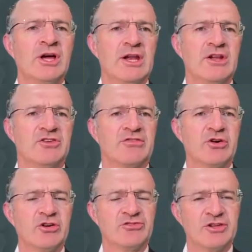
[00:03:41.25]
It is a
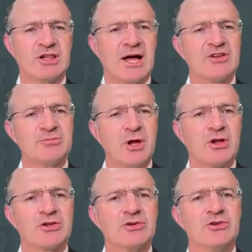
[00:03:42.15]
first-in-class
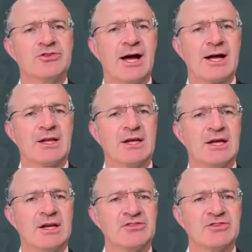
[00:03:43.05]
molecule
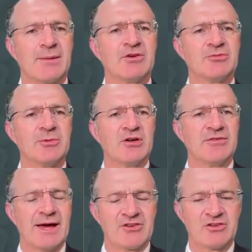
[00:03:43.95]
targeting an established mode of
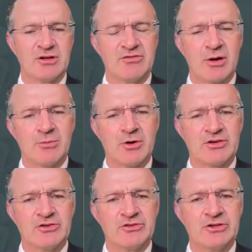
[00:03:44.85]
action in
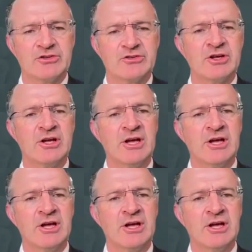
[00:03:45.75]
fibrotic disease.